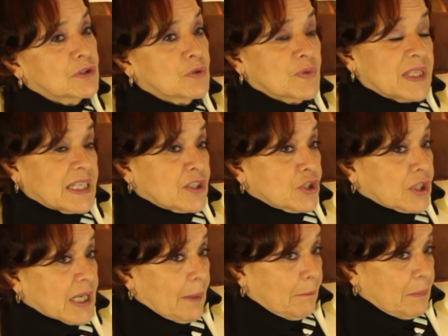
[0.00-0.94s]
do the
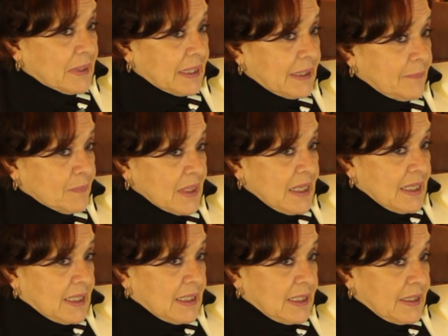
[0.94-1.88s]
intercompany
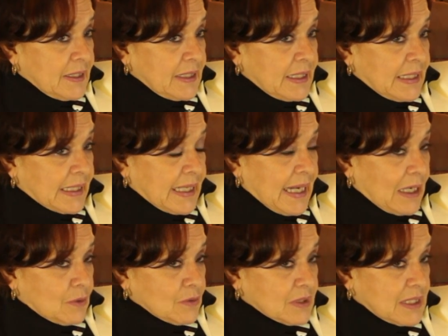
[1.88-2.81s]

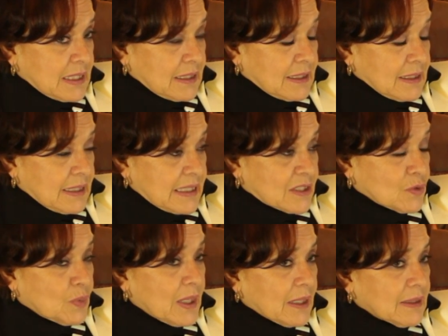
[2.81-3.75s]
accounting as
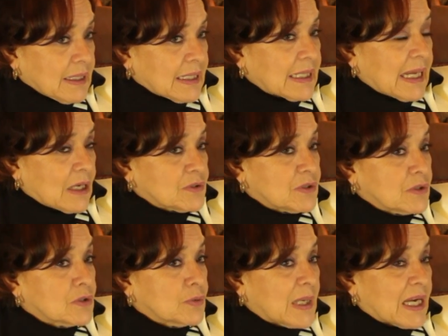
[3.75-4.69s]
well allows you
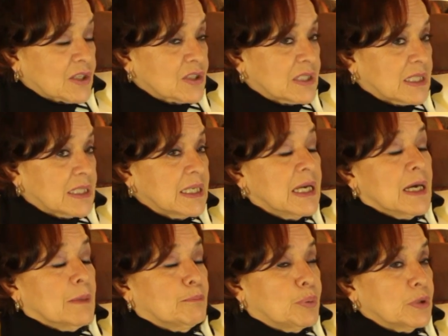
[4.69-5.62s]
to actually
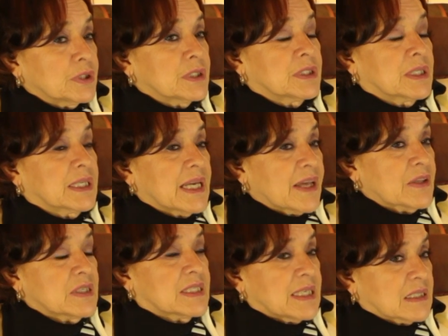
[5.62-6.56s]
put together
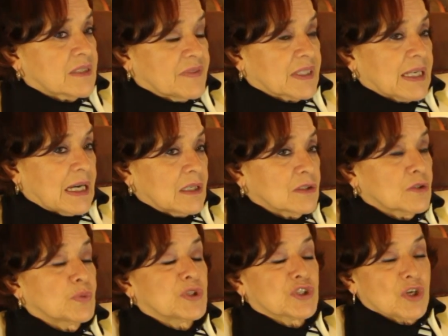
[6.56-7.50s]
sets of
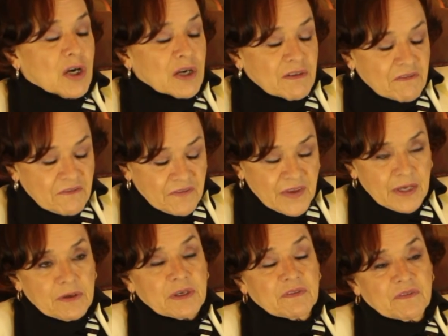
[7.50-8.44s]
accounts which are very,